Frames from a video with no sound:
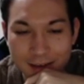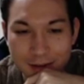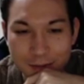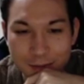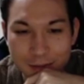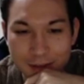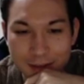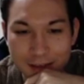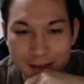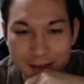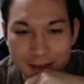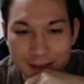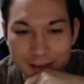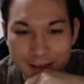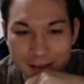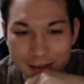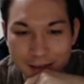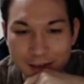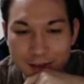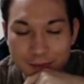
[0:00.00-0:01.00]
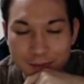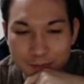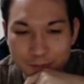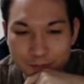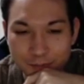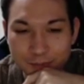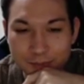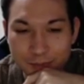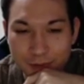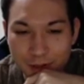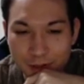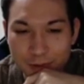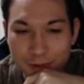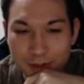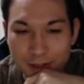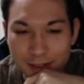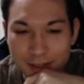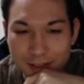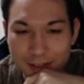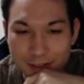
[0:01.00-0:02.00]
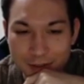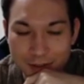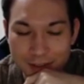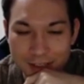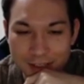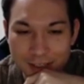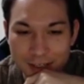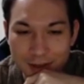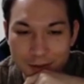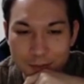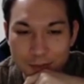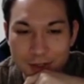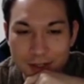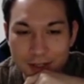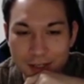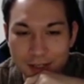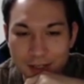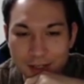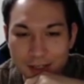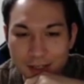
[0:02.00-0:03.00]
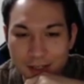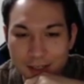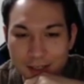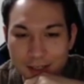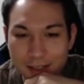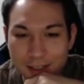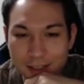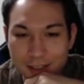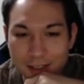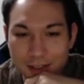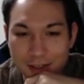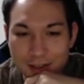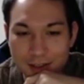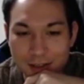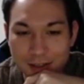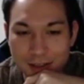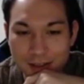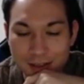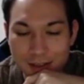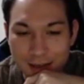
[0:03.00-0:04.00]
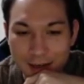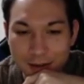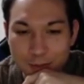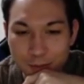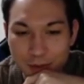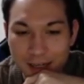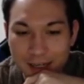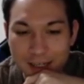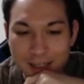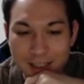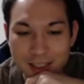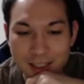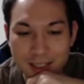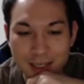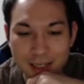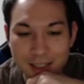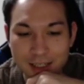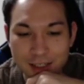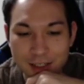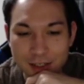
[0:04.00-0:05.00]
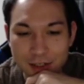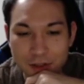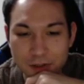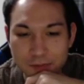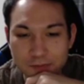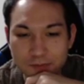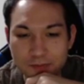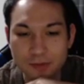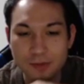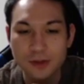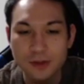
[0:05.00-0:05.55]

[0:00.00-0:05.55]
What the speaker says: Can play here. Okay, so this shape is dead. Black is dead, so